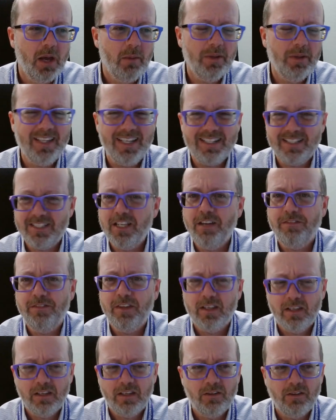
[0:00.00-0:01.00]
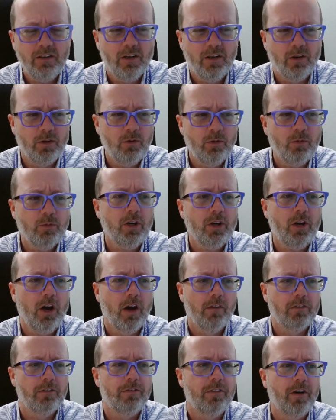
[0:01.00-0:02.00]
But that's stuff that you, you know you
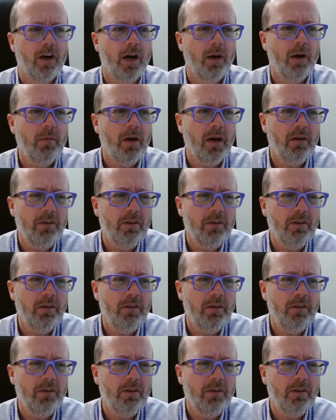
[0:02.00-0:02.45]
recover from.